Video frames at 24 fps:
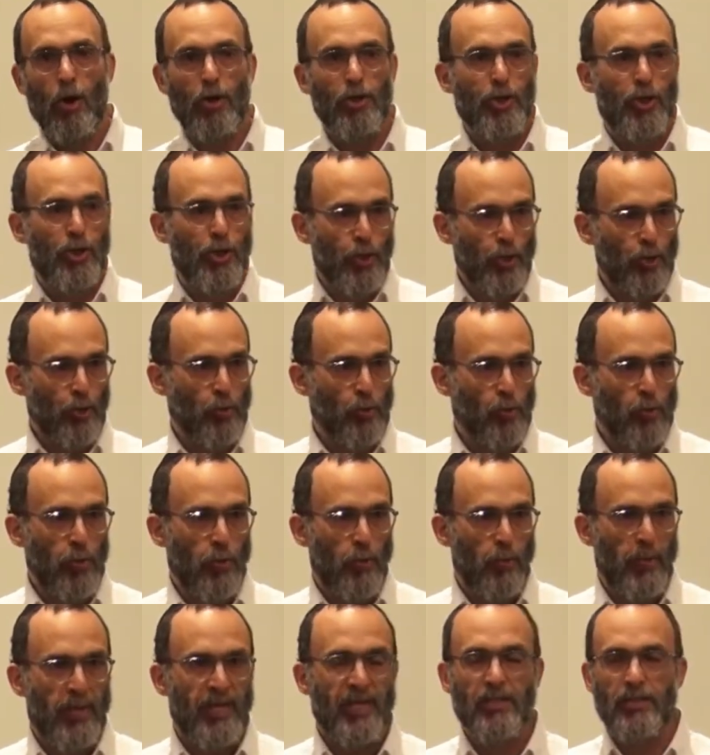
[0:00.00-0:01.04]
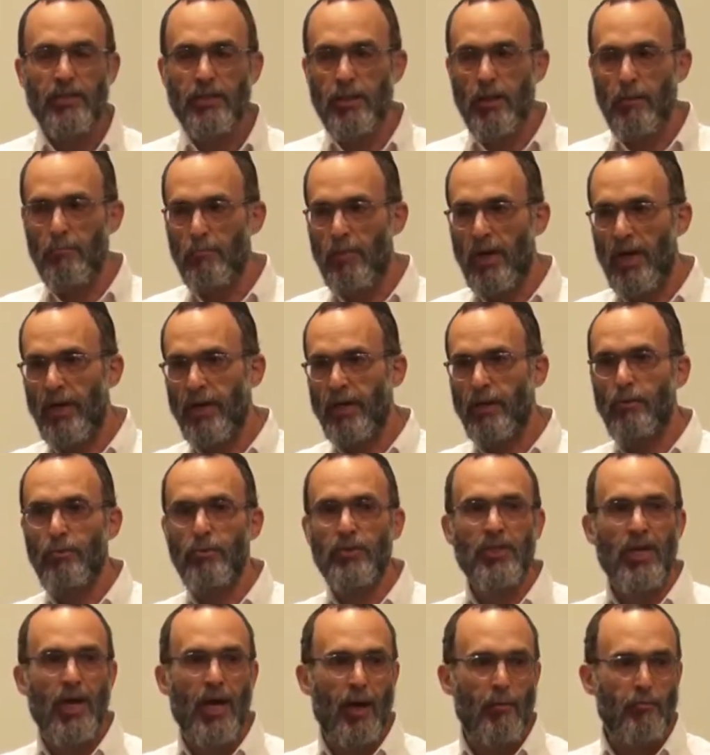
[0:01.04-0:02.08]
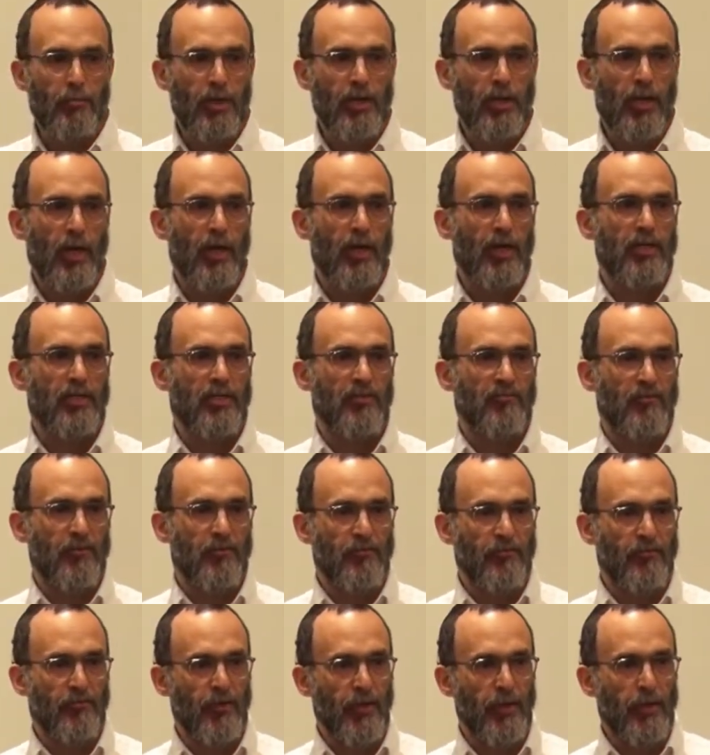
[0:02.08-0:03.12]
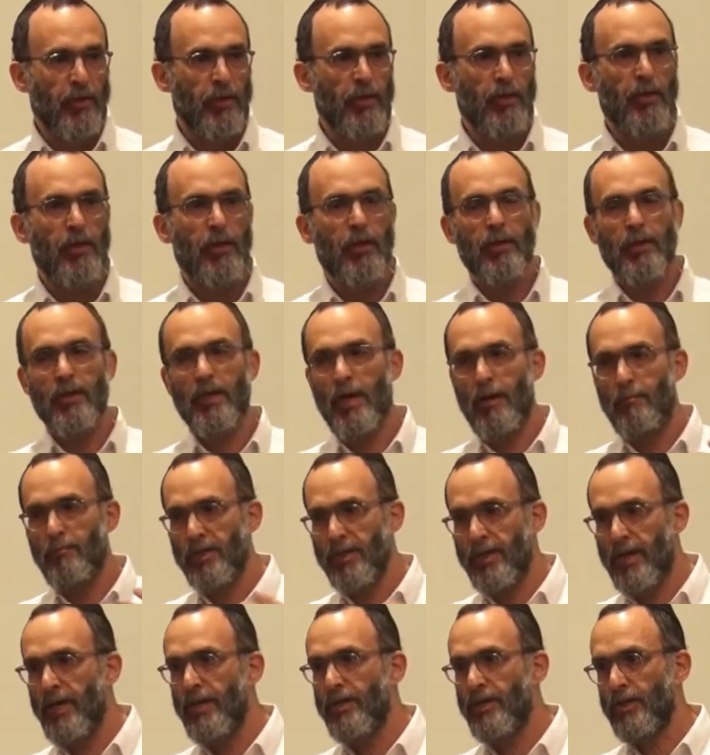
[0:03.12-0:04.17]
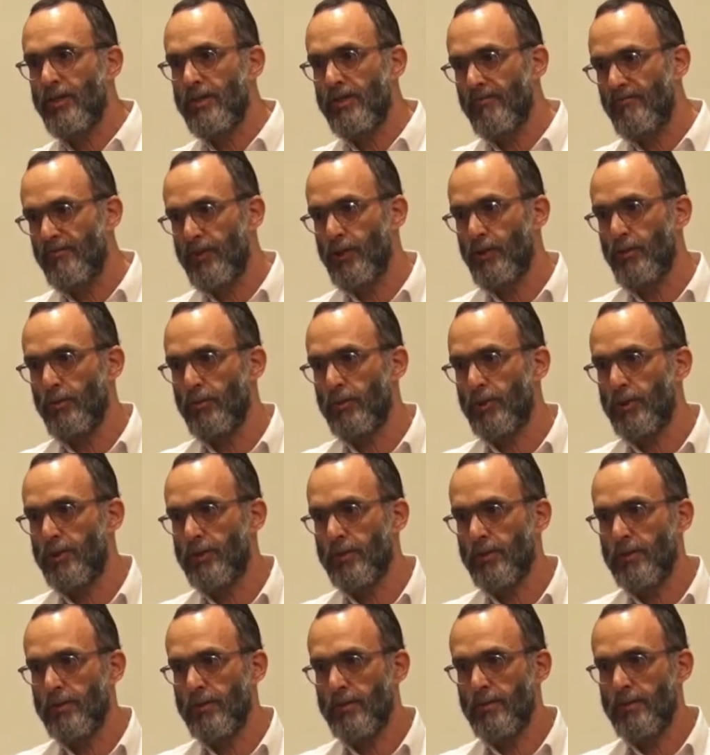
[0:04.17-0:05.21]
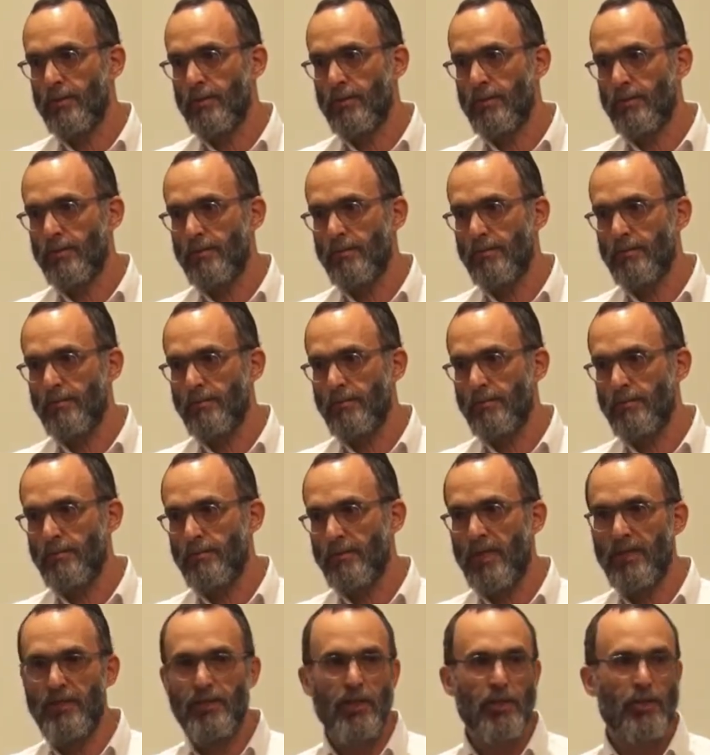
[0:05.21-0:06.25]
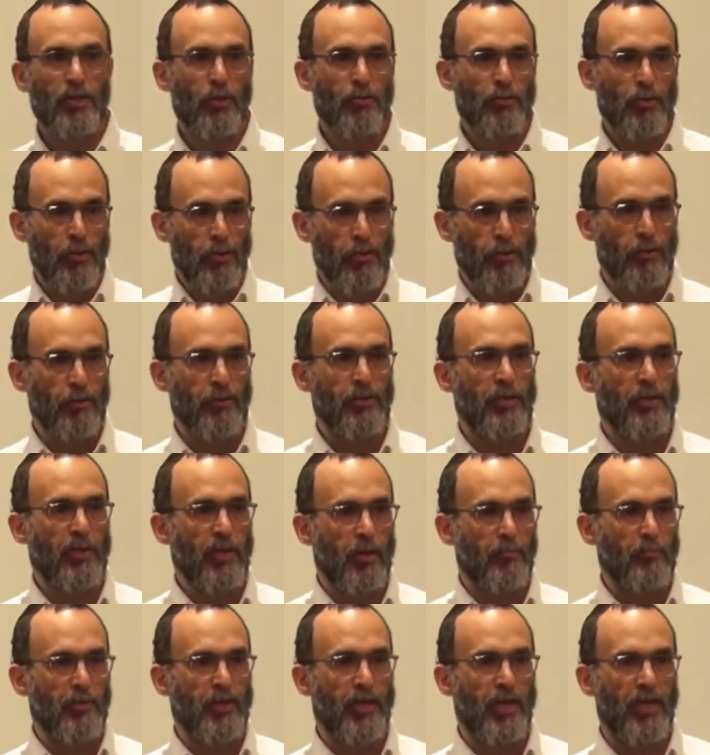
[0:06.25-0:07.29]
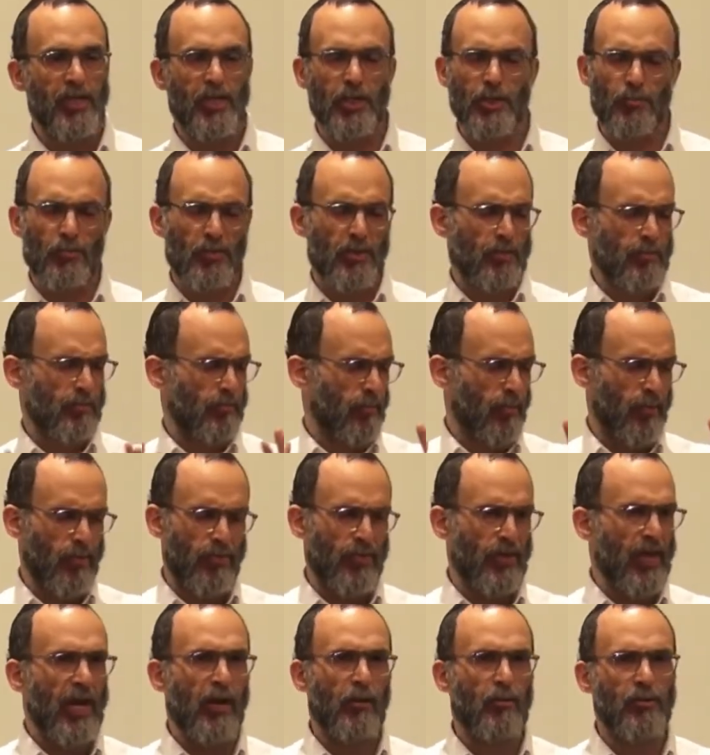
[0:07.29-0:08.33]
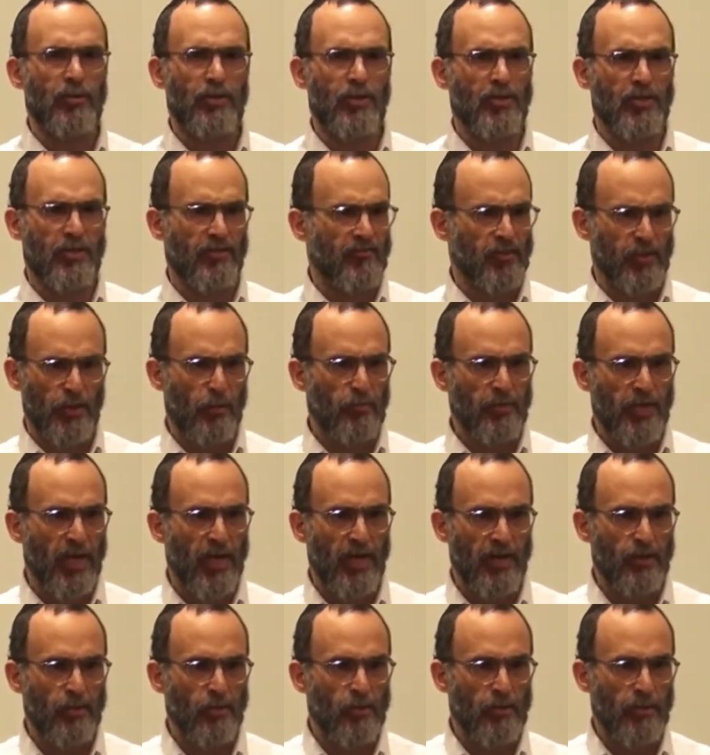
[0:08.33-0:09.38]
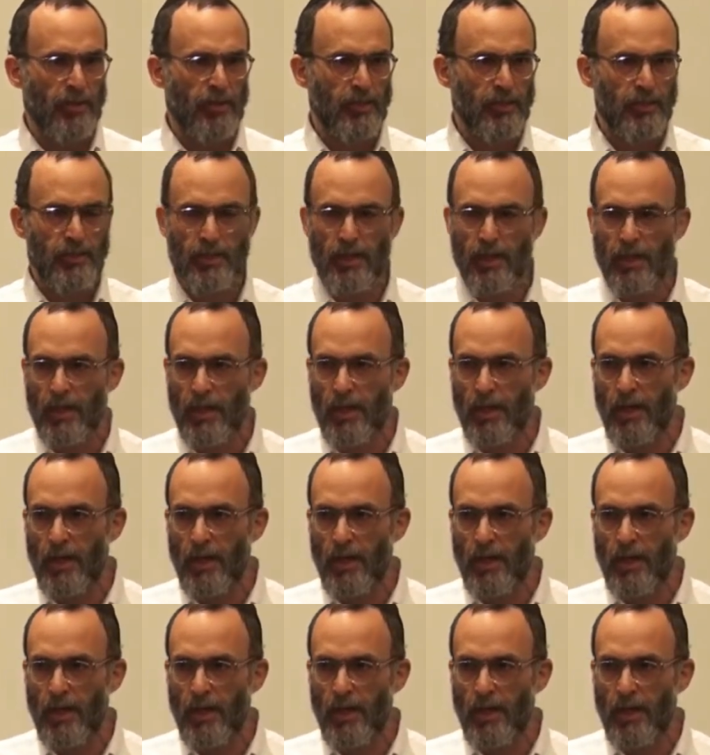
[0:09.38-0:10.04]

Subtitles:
A Jew is somebody who's obligated to fulfill the obligations of Jews. There are 613 obligations with thousands of subcategories.